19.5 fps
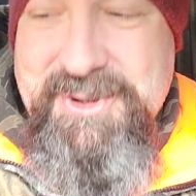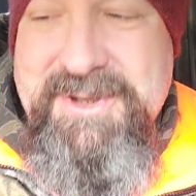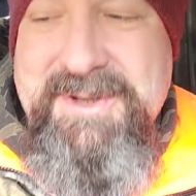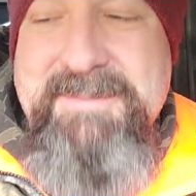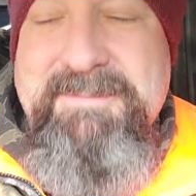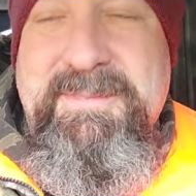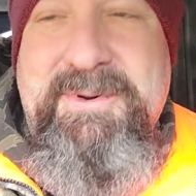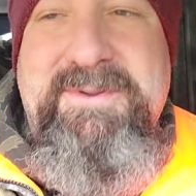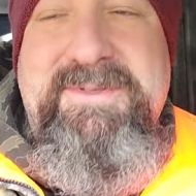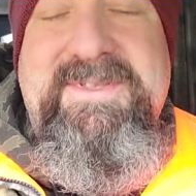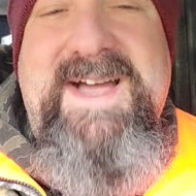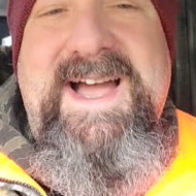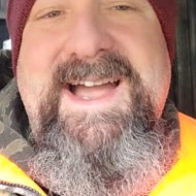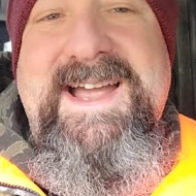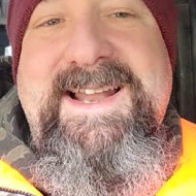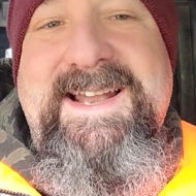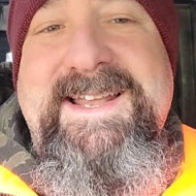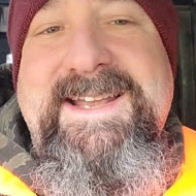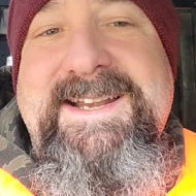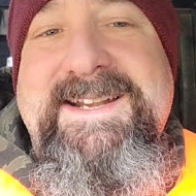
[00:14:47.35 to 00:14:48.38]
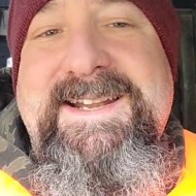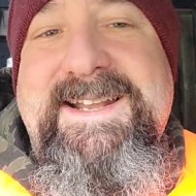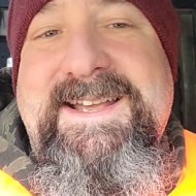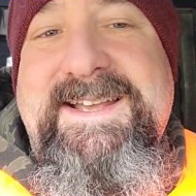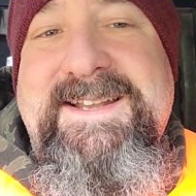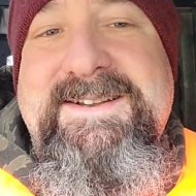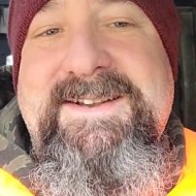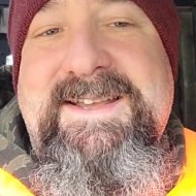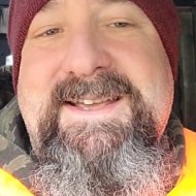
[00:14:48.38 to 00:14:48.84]
merthiolate
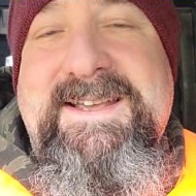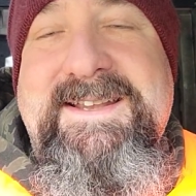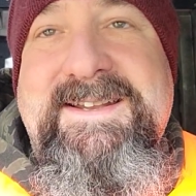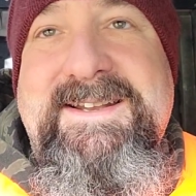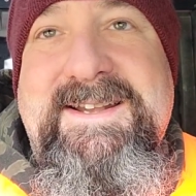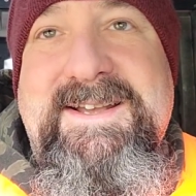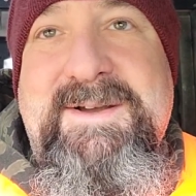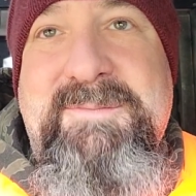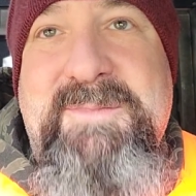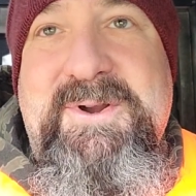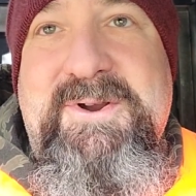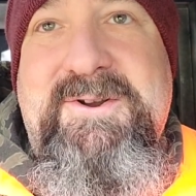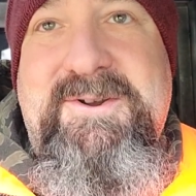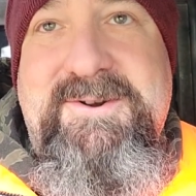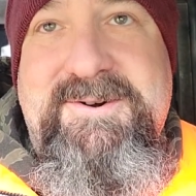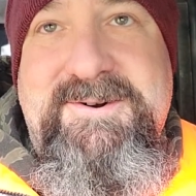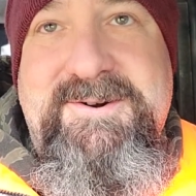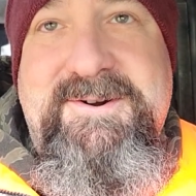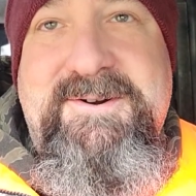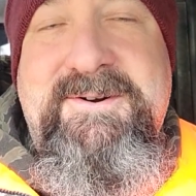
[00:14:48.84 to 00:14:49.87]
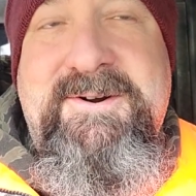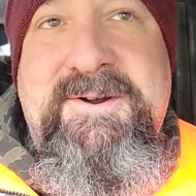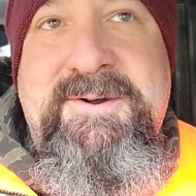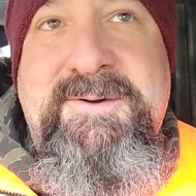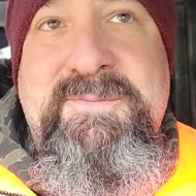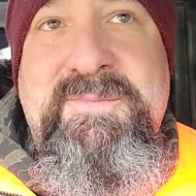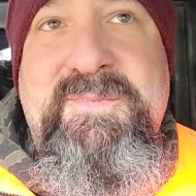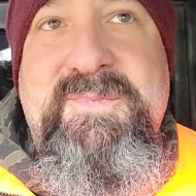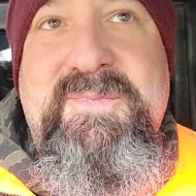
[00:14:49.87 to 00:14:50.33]
and
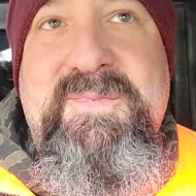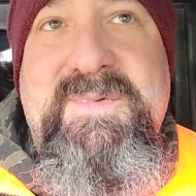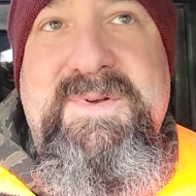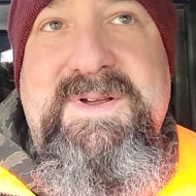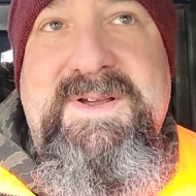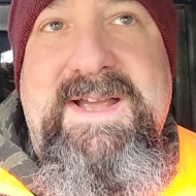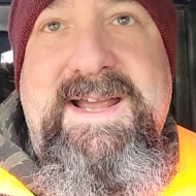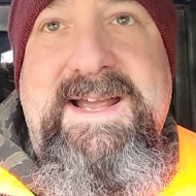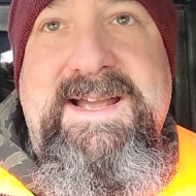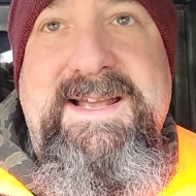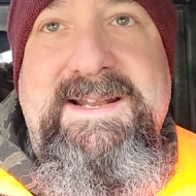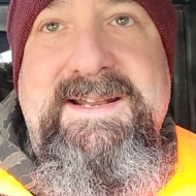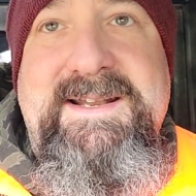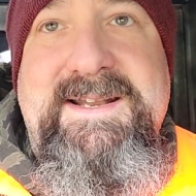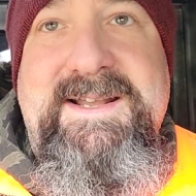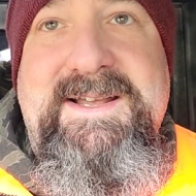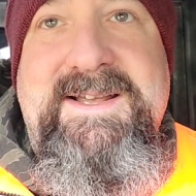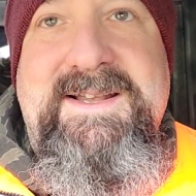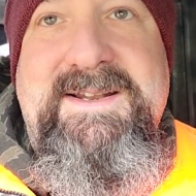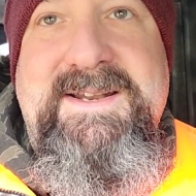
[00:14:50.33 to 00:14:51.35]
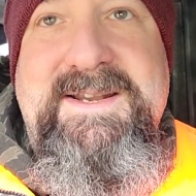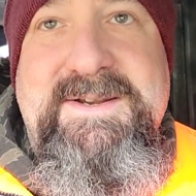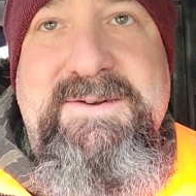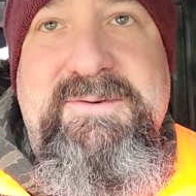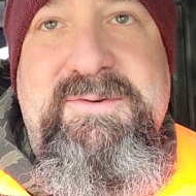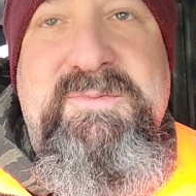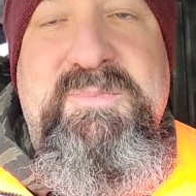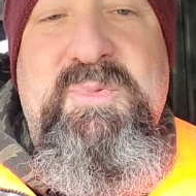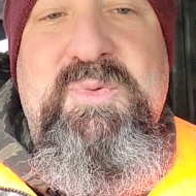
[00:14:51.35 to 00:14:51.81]
mercurochrome and
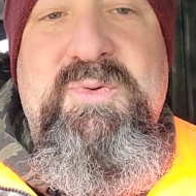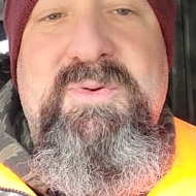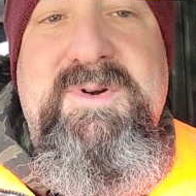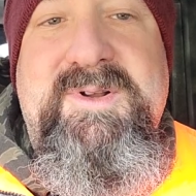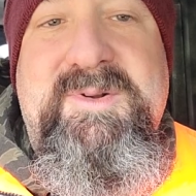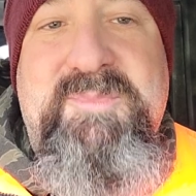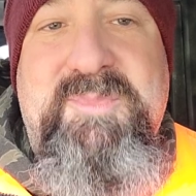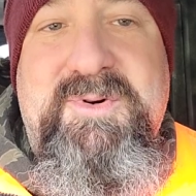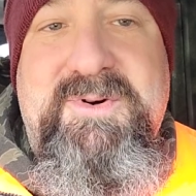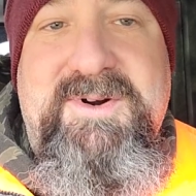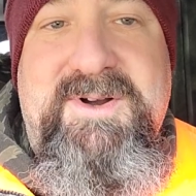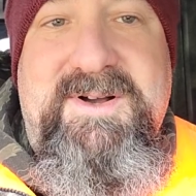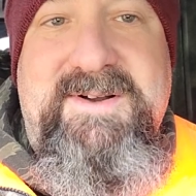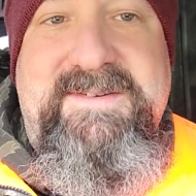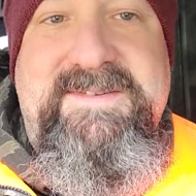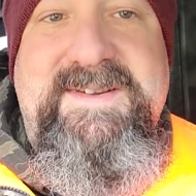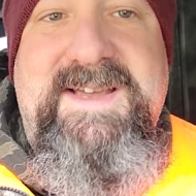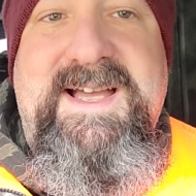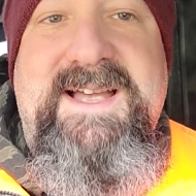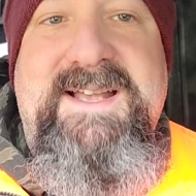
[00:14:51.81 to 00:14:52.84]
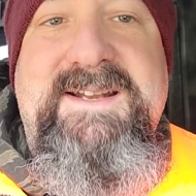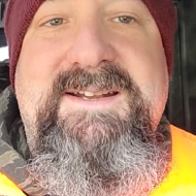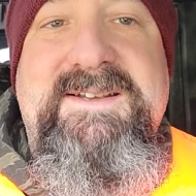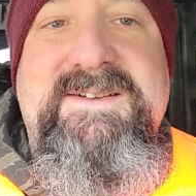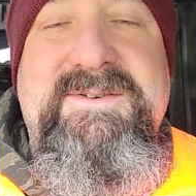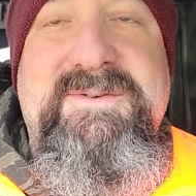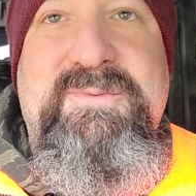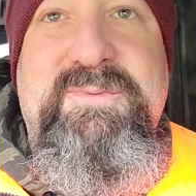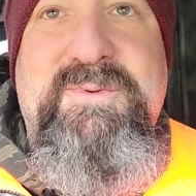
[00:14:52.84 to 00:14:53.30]
neosporin and peroxide
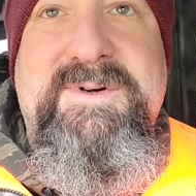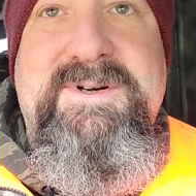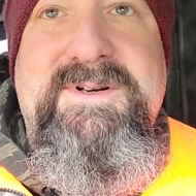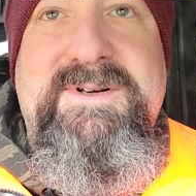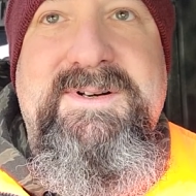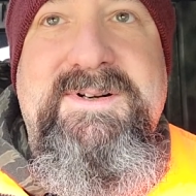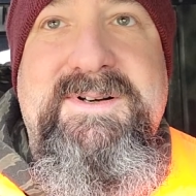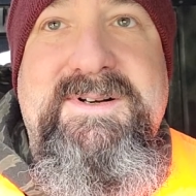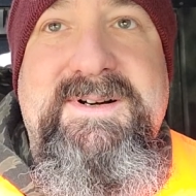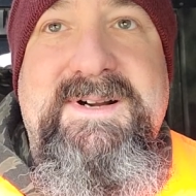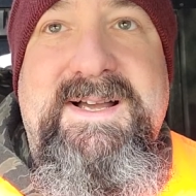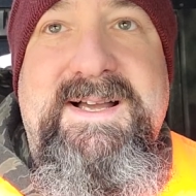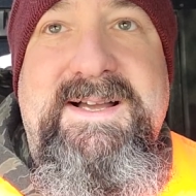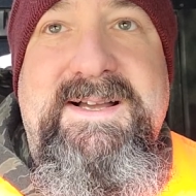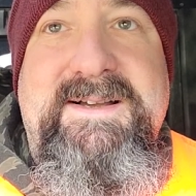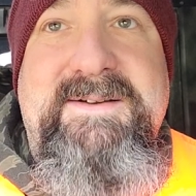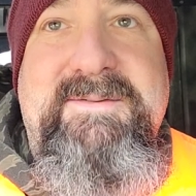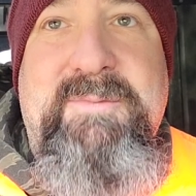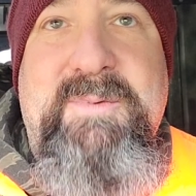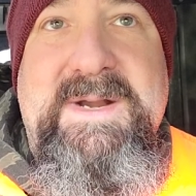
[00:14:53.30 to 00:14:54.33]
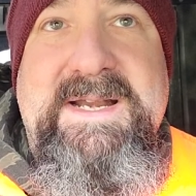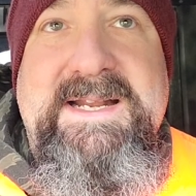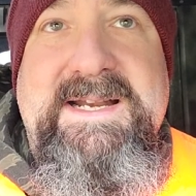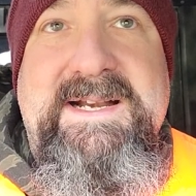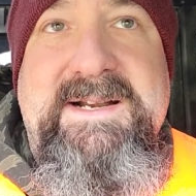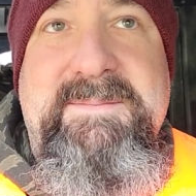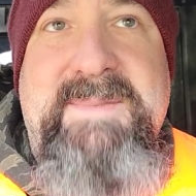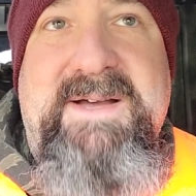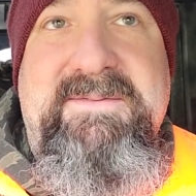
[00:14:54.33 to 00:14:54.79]
we
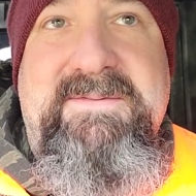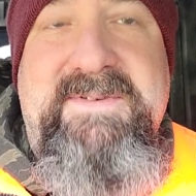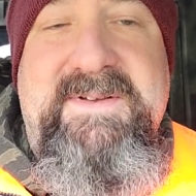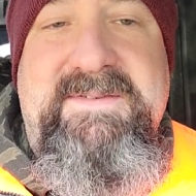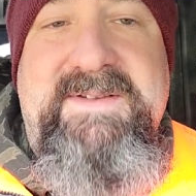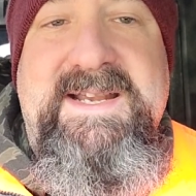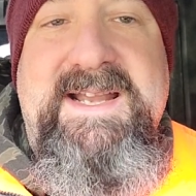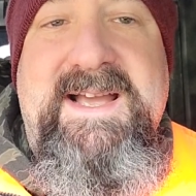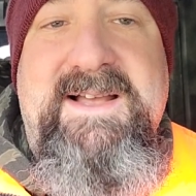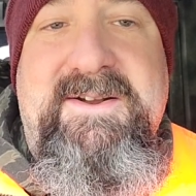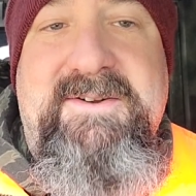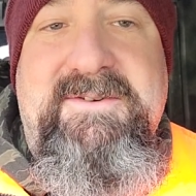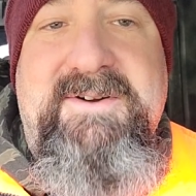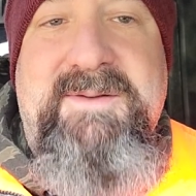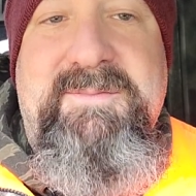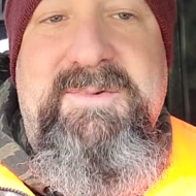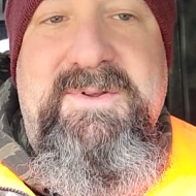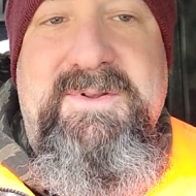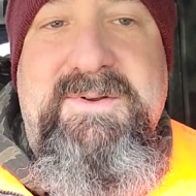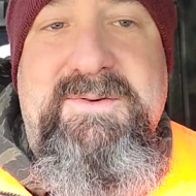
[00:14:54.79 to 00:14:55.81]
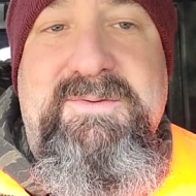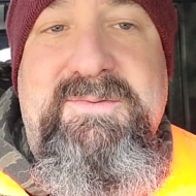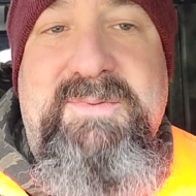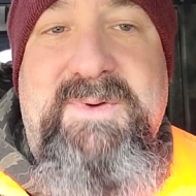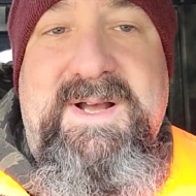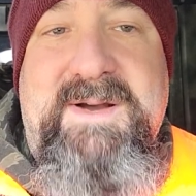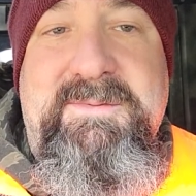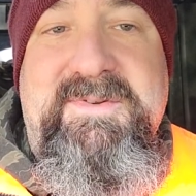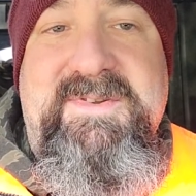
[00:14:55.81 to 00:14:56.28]
needed about 50-gallon drums of those
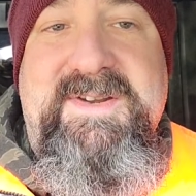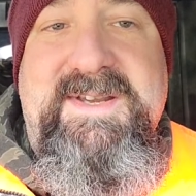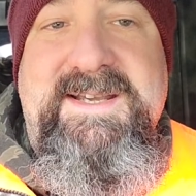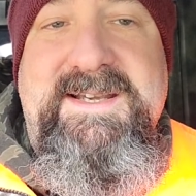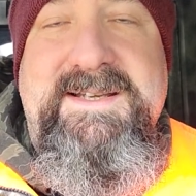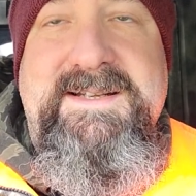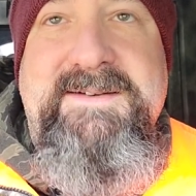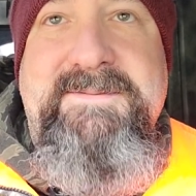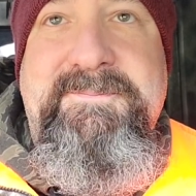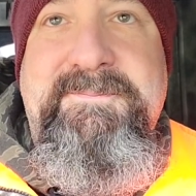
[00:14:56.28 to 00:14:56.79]
when I was a kid.